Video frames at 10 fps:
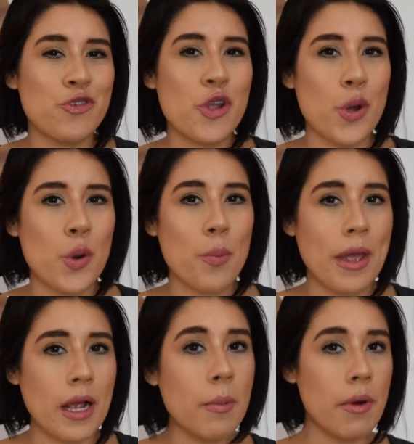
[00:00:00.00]
no
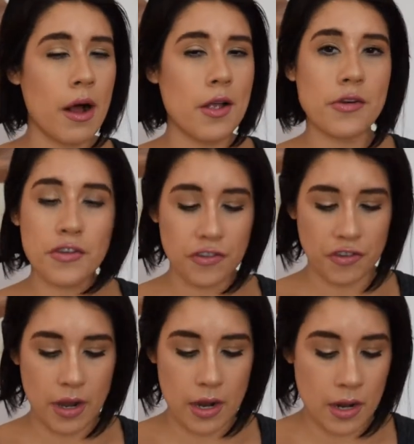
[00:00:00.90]
makeup on your
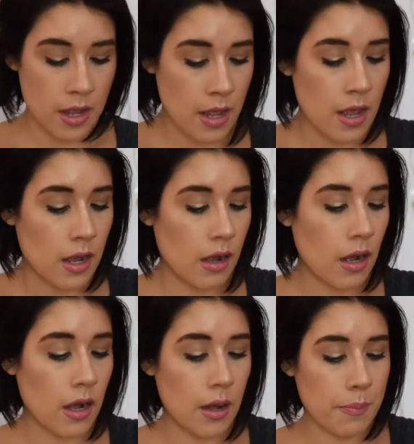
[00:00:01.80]
skin.
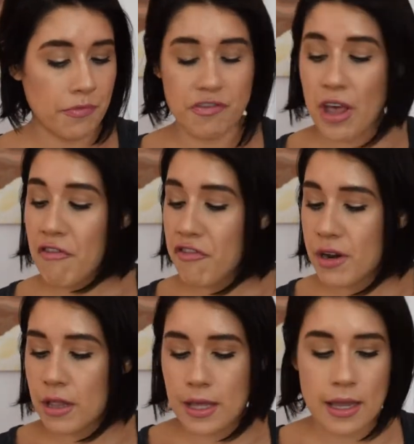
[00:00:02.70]

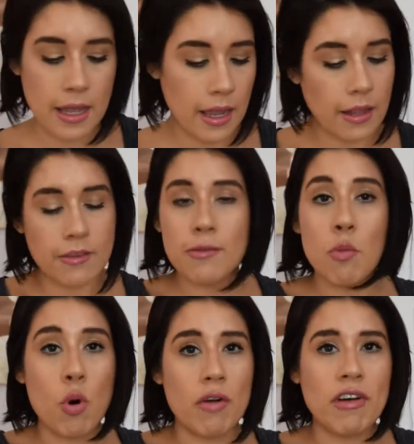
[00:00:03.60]
Definitely, it's
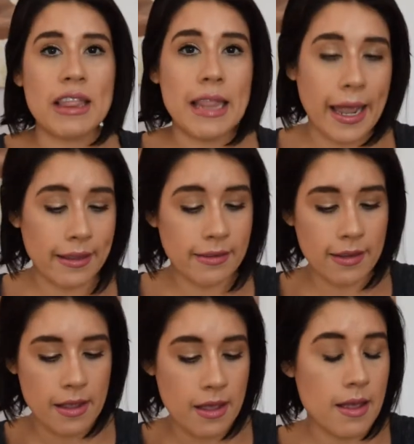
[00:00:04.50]
more of a light
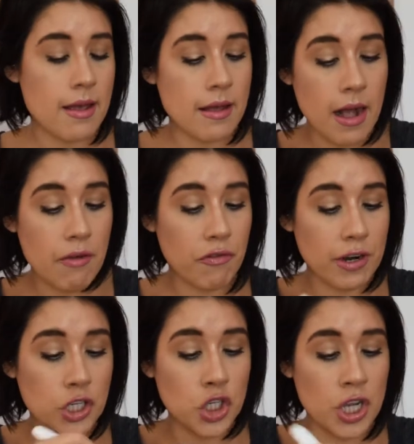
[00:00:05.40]

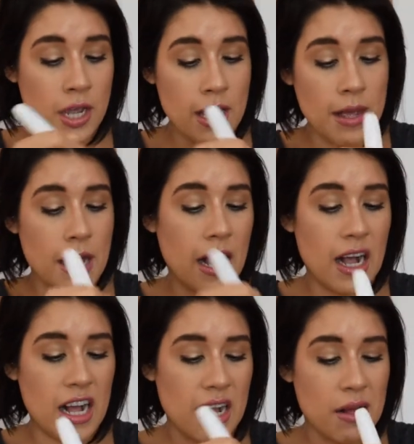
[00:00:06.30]
coverage.
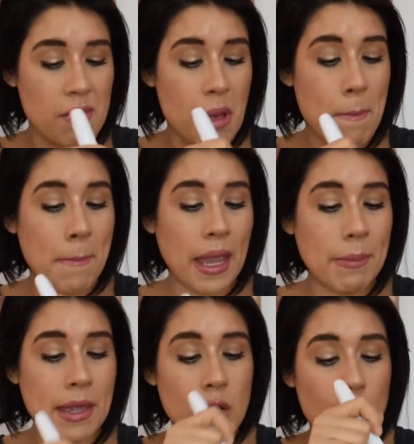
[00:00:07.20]

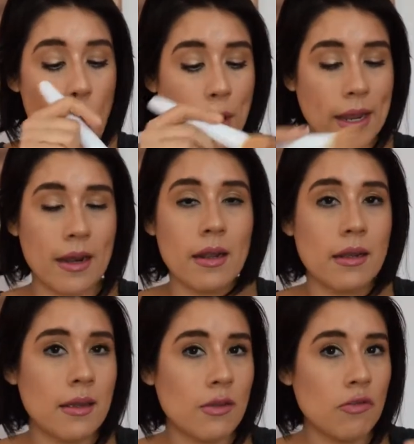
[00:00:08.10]
Maybe going
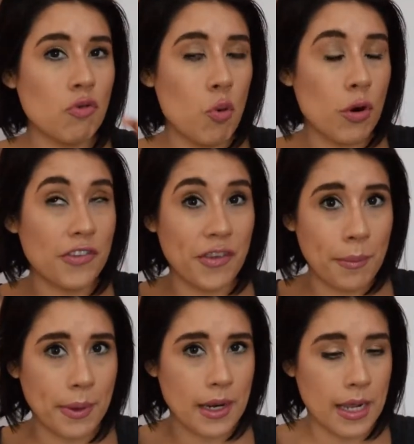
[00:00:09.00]
towards
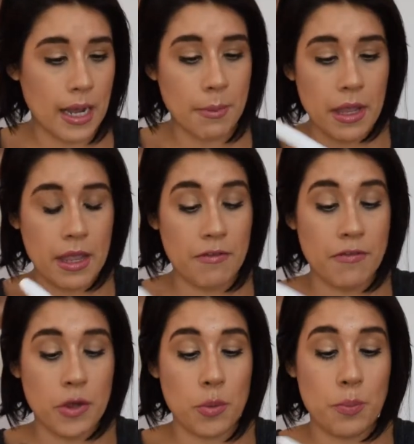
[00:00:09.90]
medium
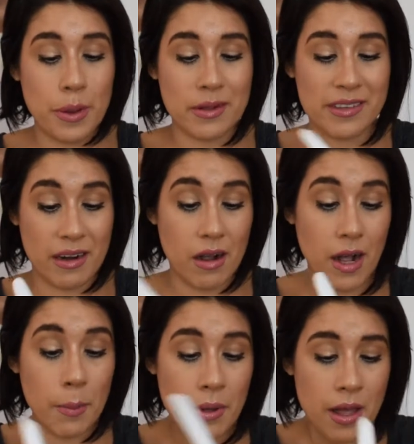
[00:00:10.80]
if you build it
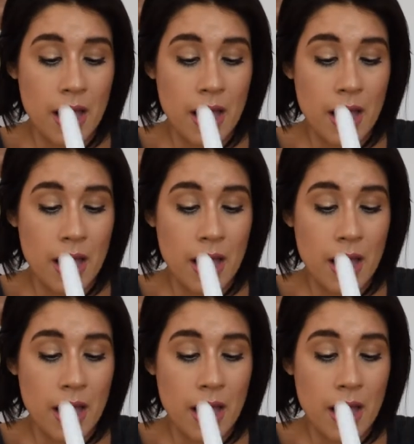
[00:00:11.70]
up.